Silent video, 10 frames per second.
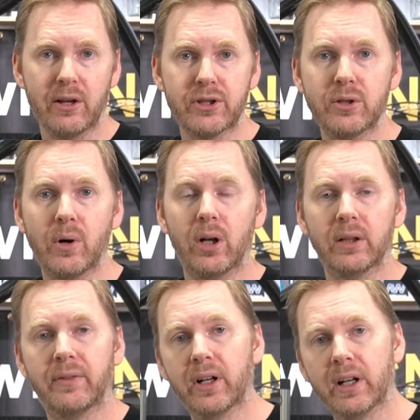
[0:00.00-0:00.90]
out to all
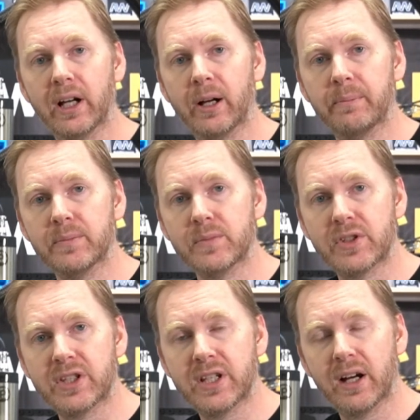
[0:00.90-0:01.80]
of our, um,
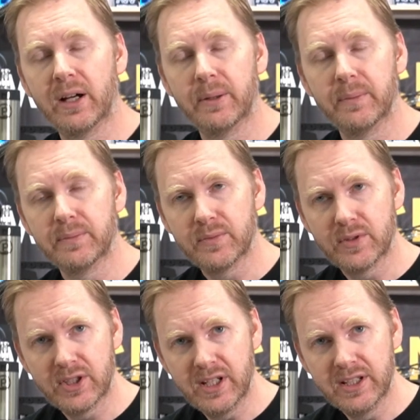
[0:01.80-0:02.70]
our
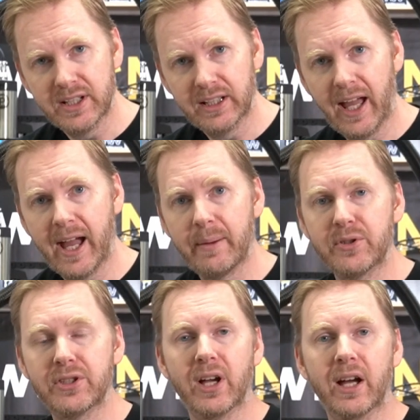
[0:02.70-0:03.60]
C N C
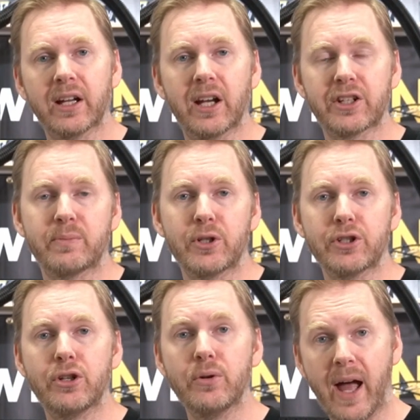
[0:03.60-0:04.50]
Labs uh,
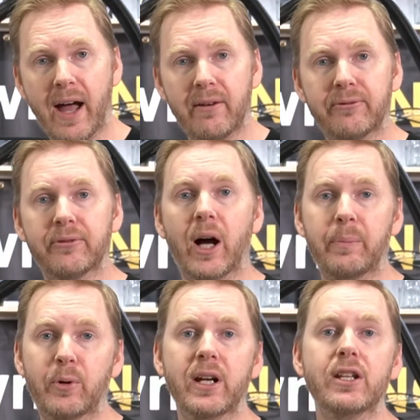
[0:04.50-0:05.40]
customers who have
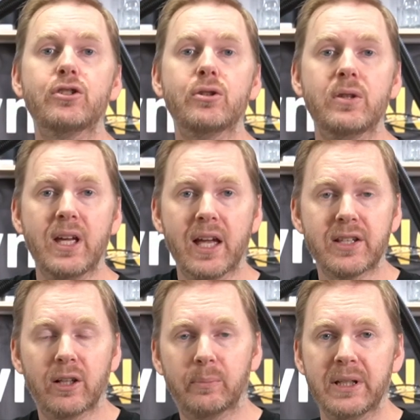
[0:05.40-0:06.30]
upgraded to the S
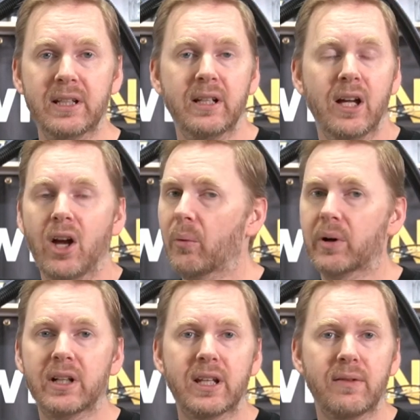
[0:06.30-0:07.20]
L B. We're
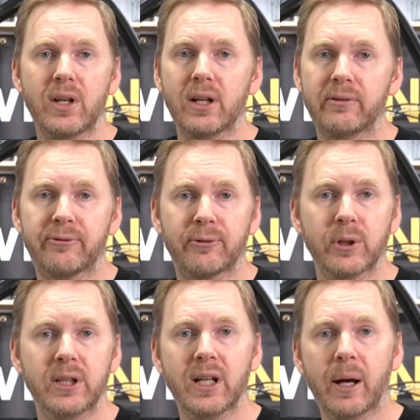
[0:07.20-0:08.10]
going to give you a
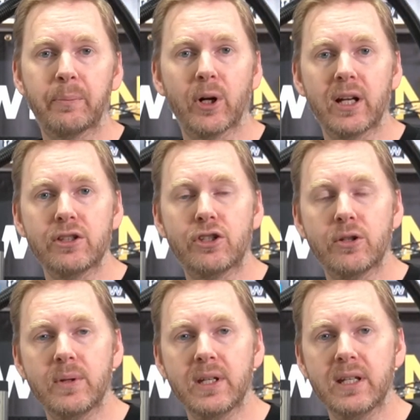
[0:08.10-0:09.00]
free upgrade
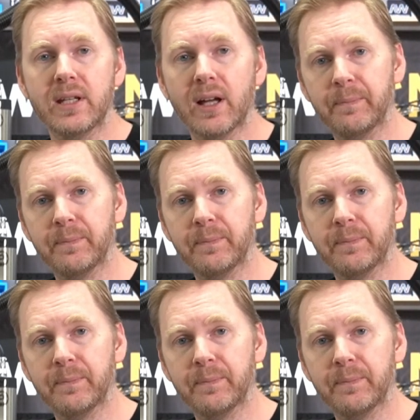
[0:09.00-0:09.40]
to the